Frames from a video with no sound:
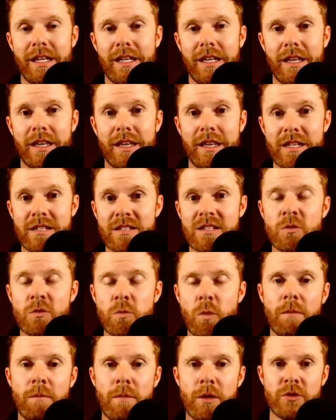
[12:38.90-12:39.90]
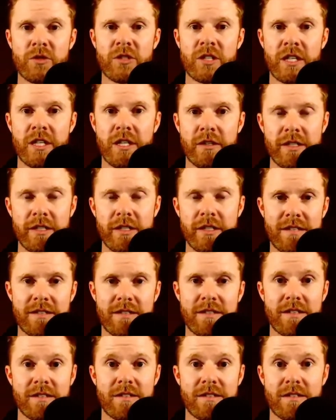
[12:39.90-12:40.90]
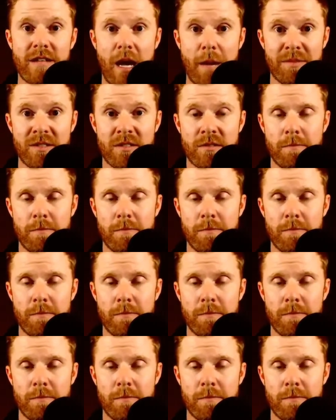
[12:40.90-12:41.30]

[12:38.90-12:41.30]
This is where most security testing stops.